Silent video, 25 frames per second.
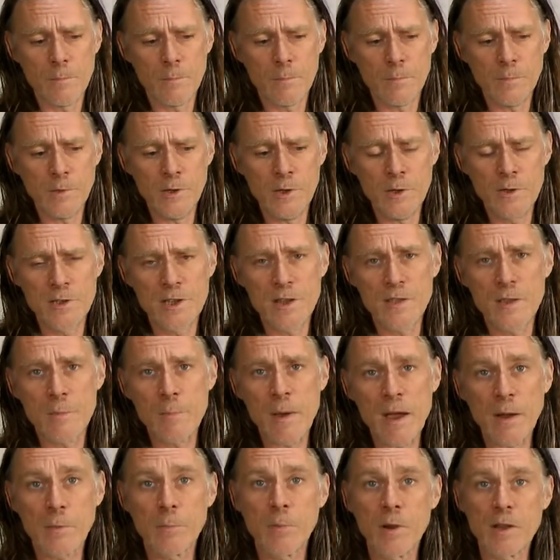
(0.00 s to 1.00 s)
Using the
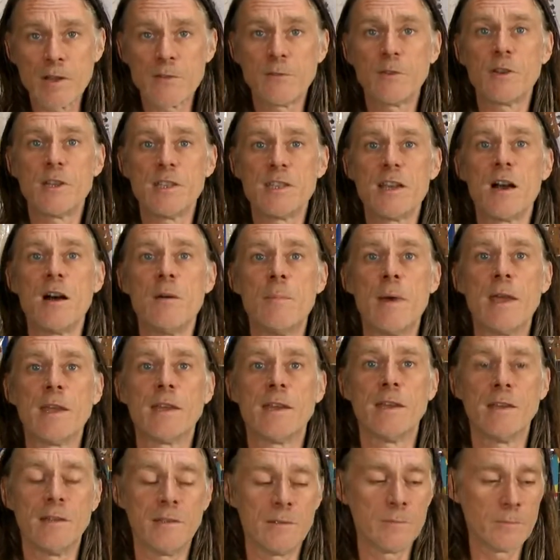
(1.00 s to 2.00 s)
bag press for guitar
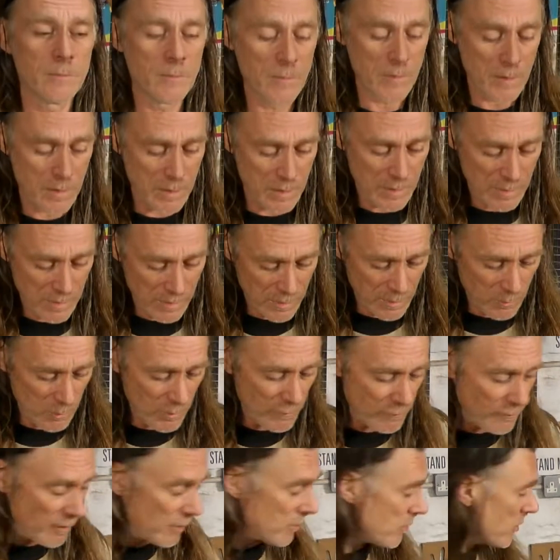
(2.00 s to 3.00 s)
making, we
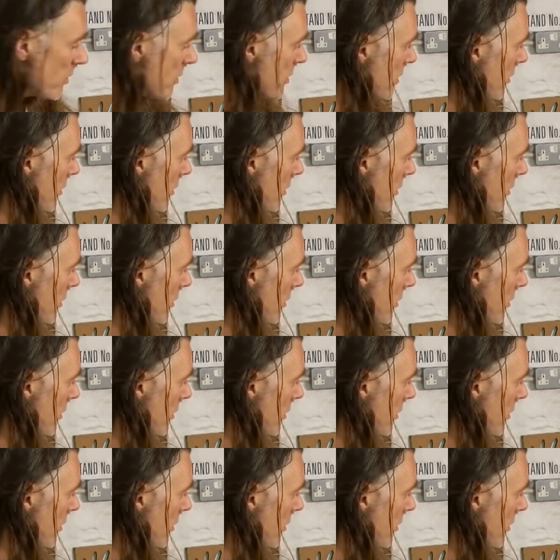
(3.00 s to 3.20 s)
focus